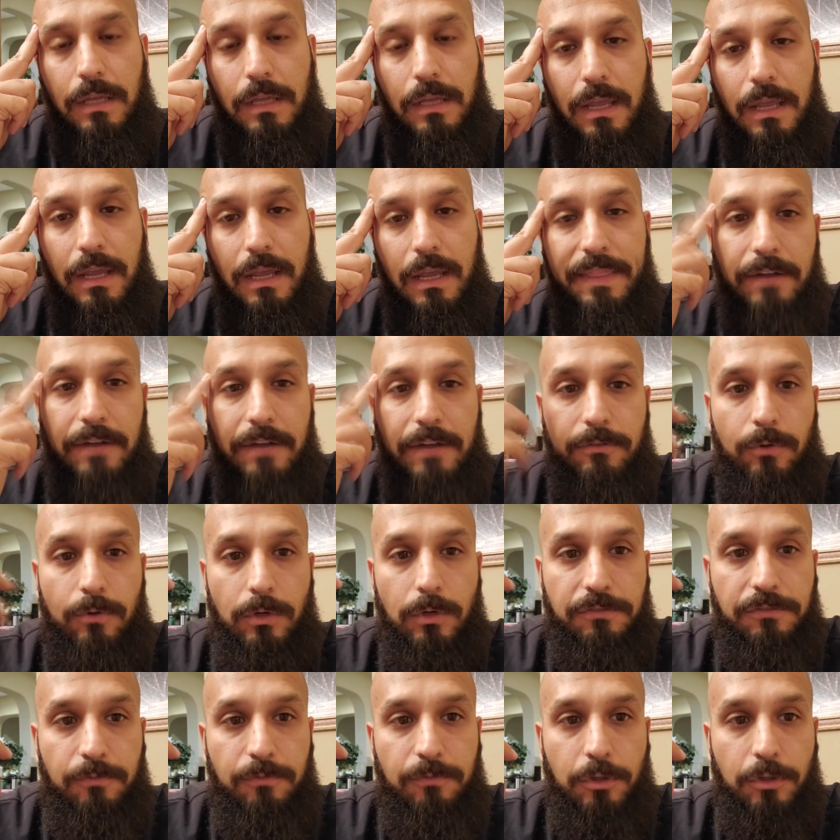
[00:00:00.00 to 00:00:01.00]
And that, of
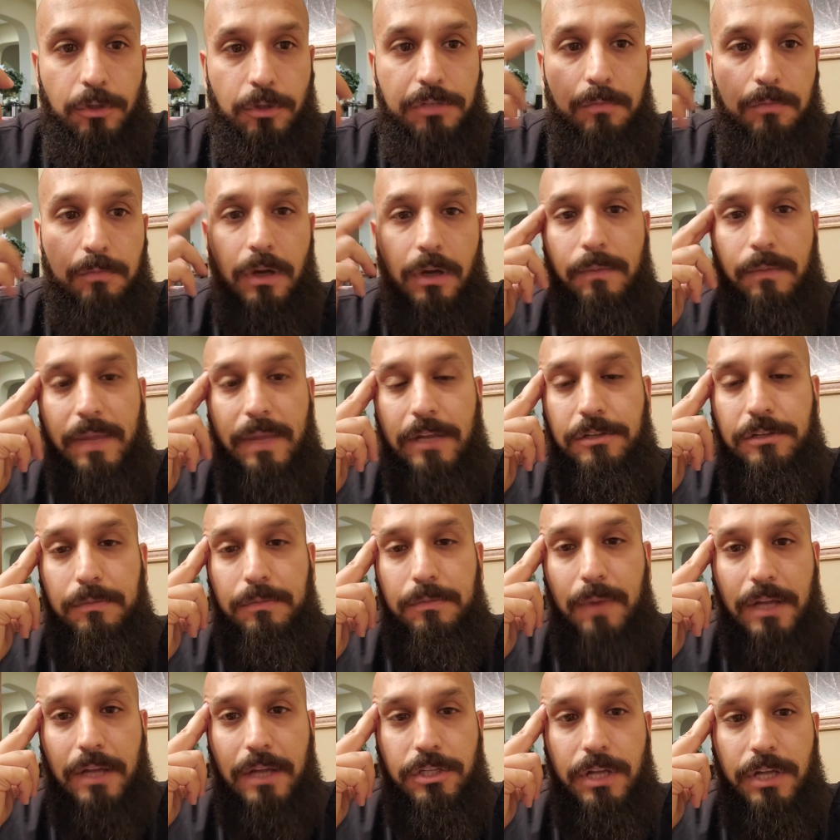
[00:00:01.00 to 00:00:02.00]
course, forces market makers to
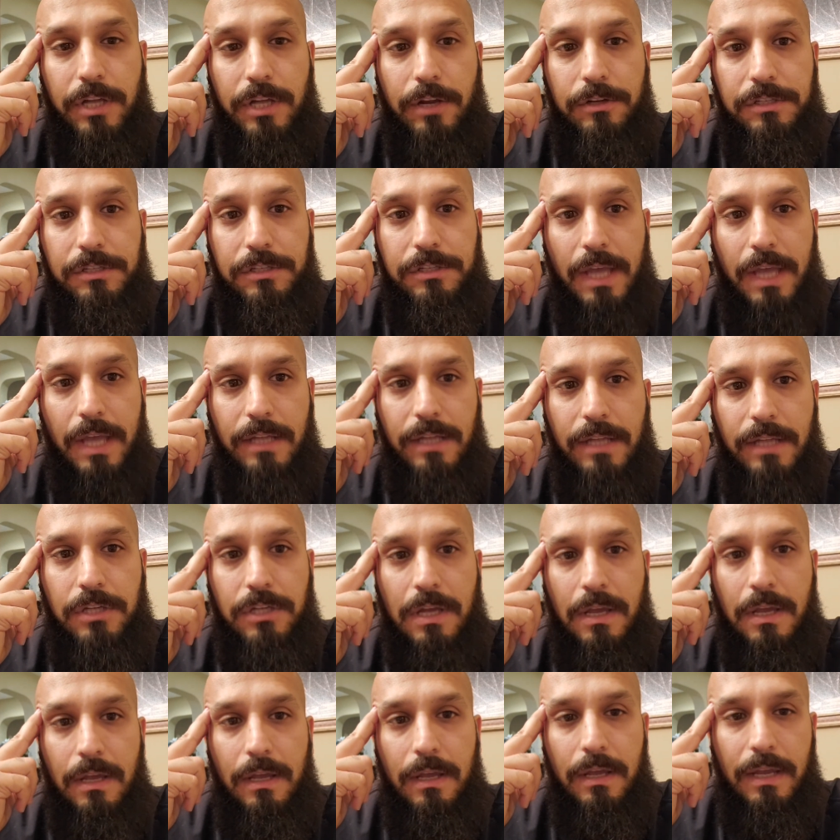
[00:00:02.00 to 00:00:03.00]
buy shares to hedge.
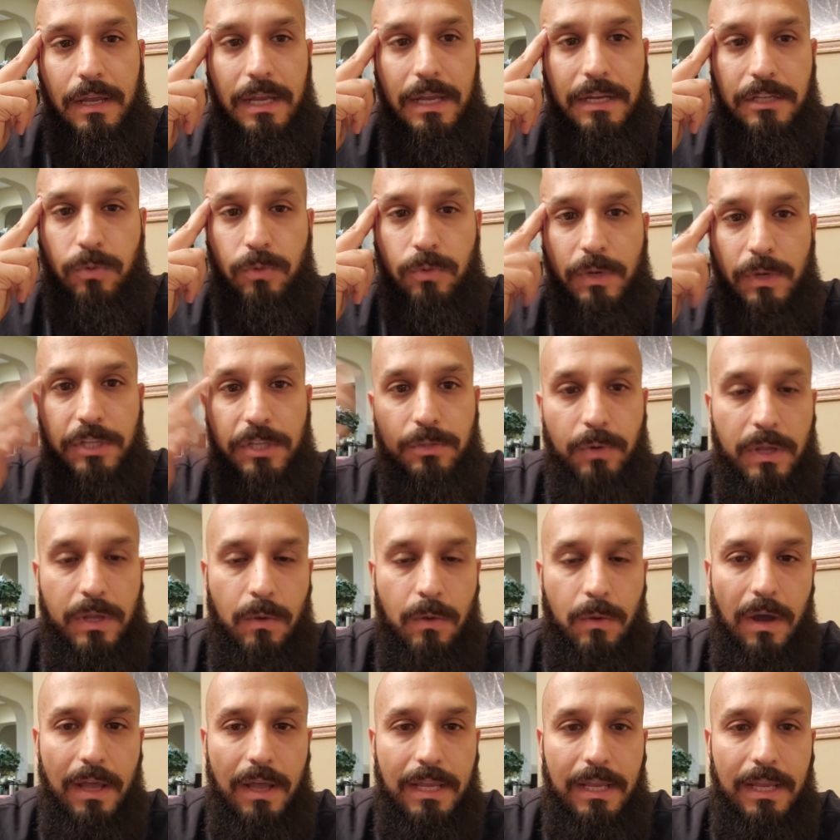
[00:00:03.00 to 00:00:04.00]
And in
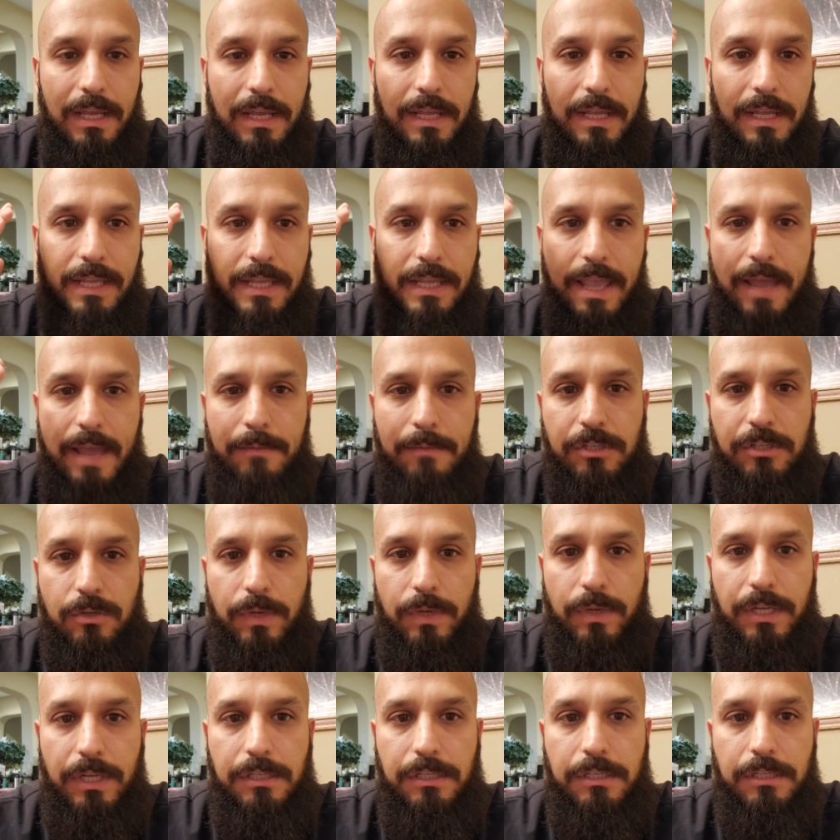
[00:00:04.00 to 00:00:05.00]
2021, a gamma
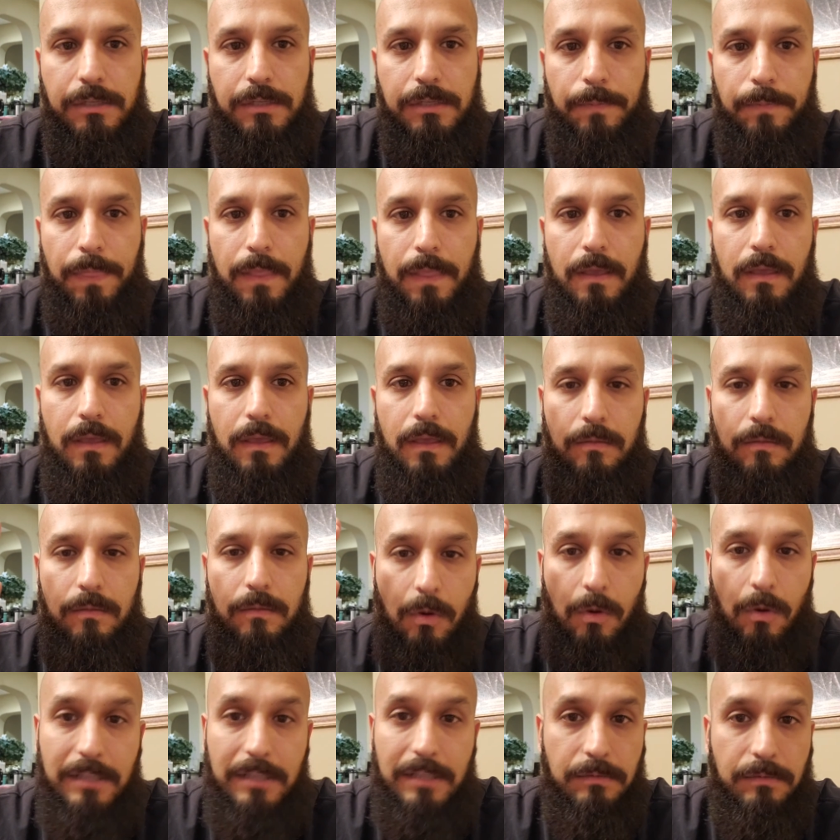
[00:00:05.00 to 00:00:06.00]
squeeze, the
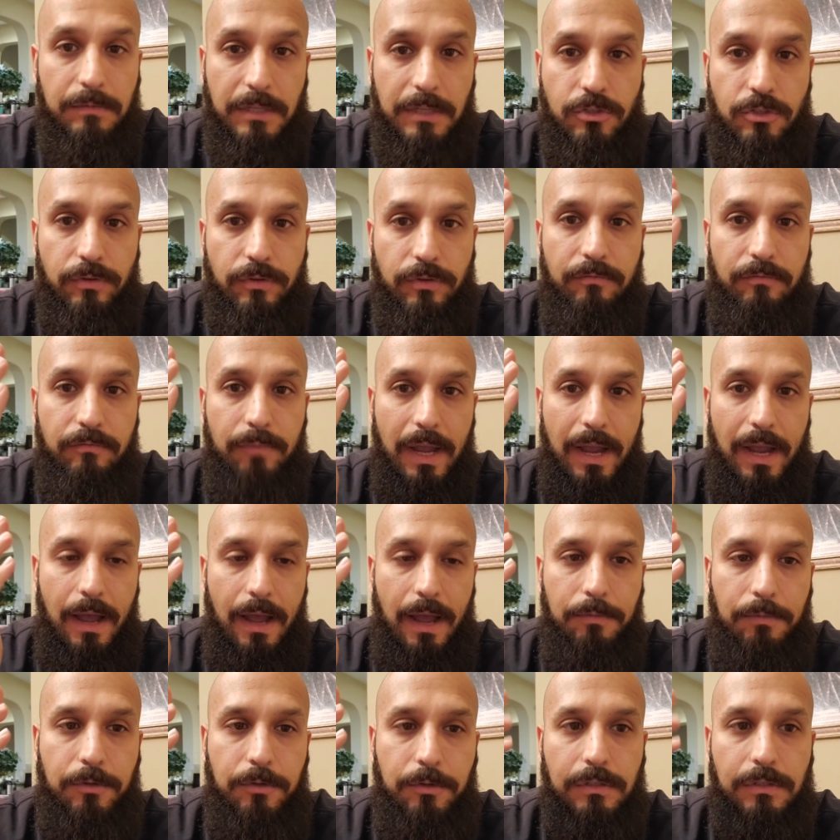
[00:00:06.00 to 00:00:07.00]
momentum that's driven by
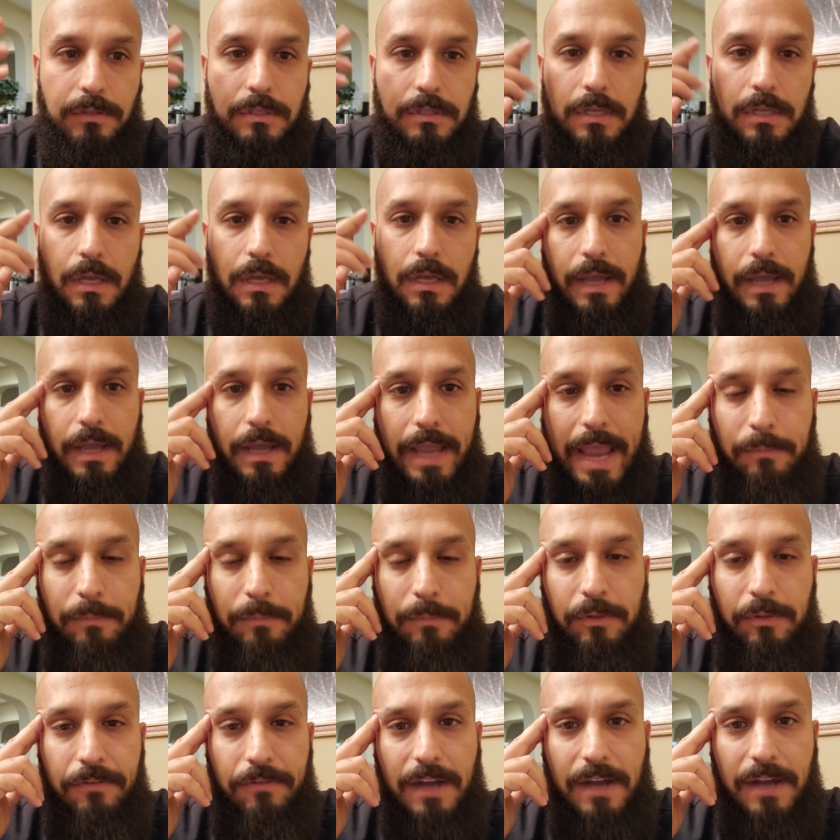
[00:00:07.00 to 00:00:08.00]
options,
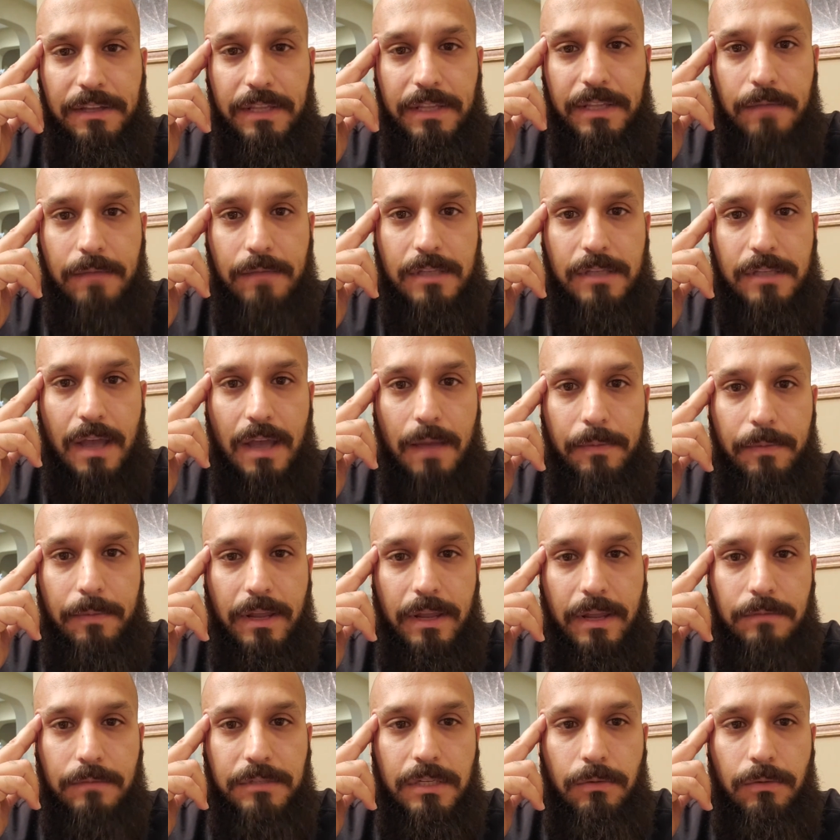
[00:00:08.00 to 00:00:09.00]
amplified the GameStop and
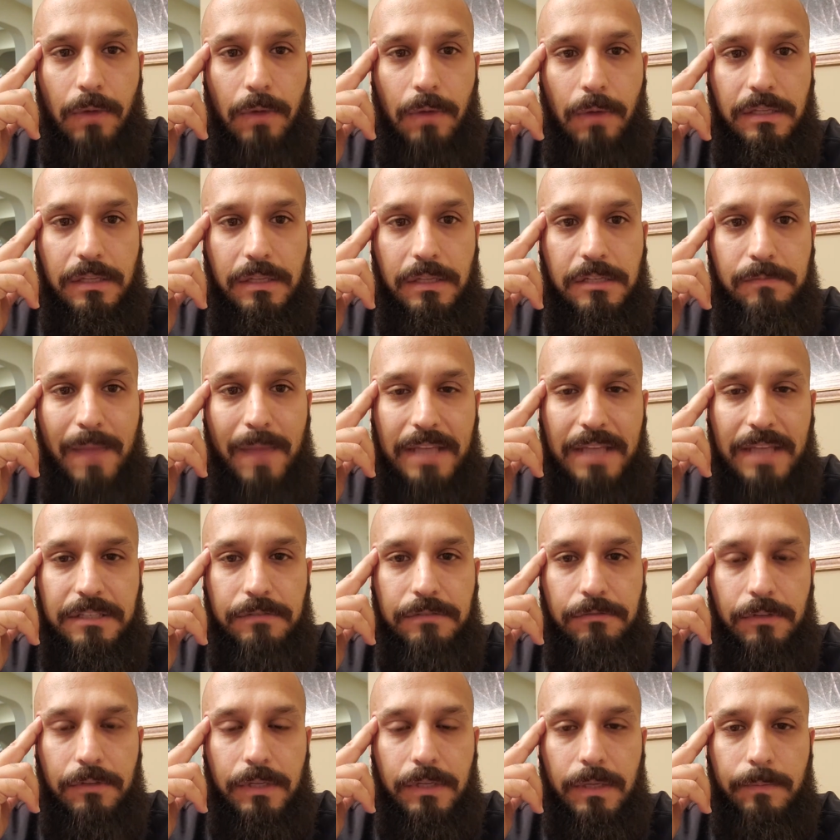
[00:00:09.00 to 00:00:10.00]
AMC rallies
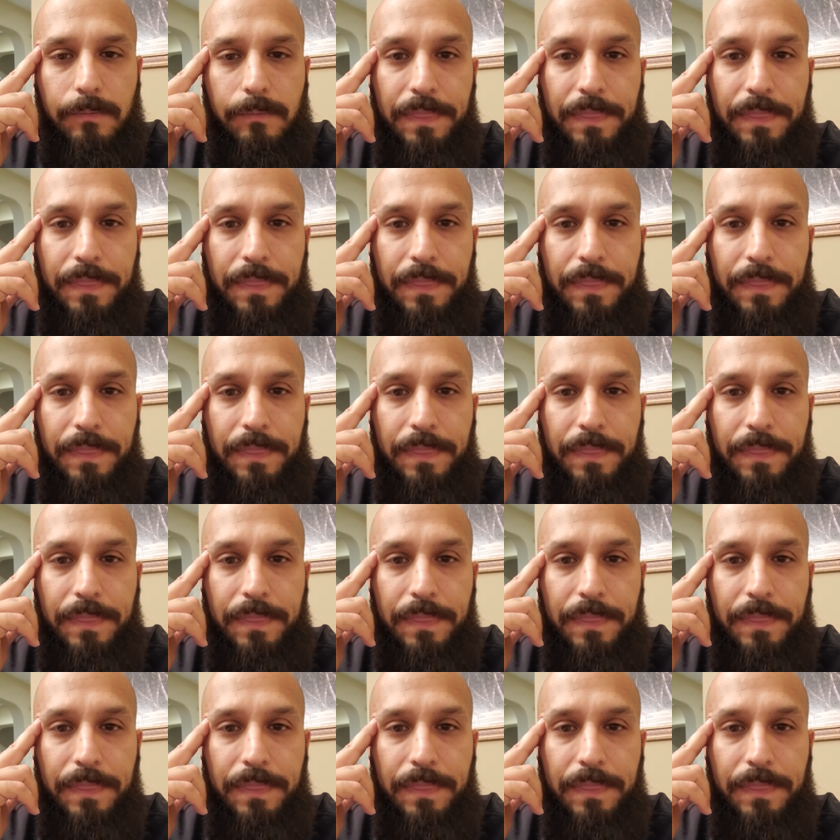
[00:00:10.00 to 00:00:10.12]
massively.